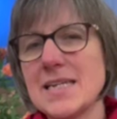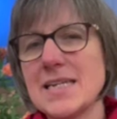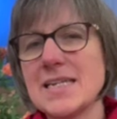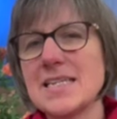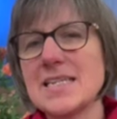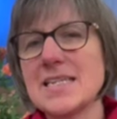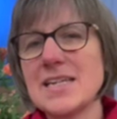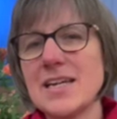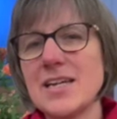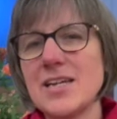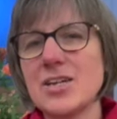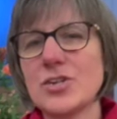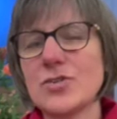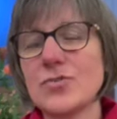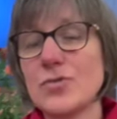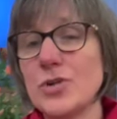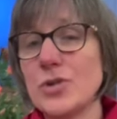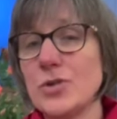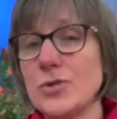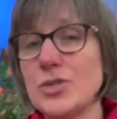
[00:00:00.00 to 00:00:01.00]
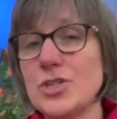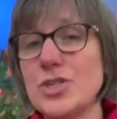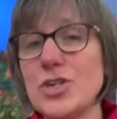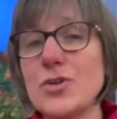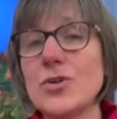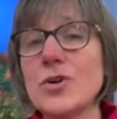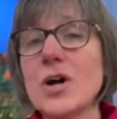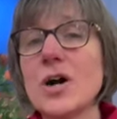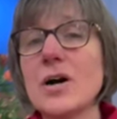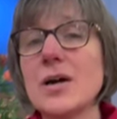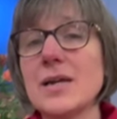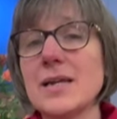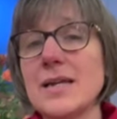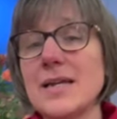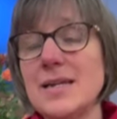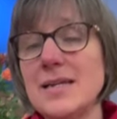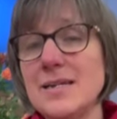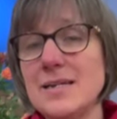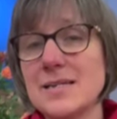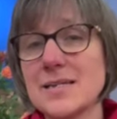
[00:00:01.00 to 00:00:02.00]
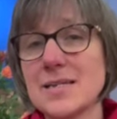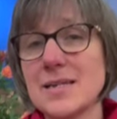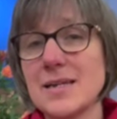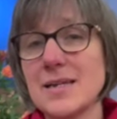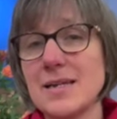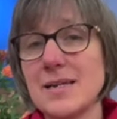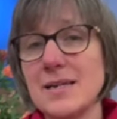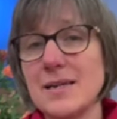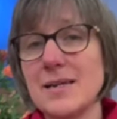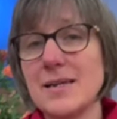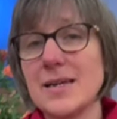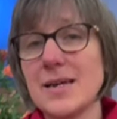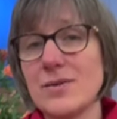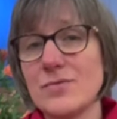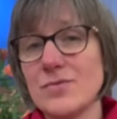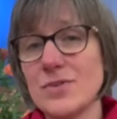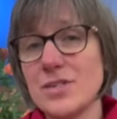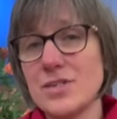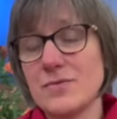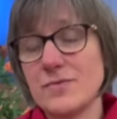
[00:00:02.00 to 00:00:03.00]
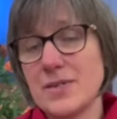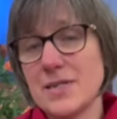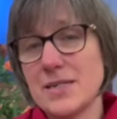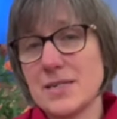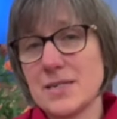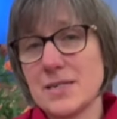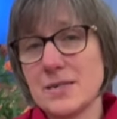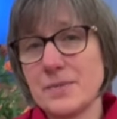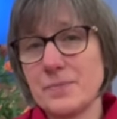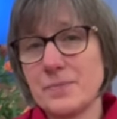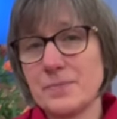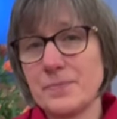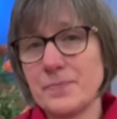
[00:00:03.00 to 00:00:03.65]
has taken root, you can't easily get rid of it.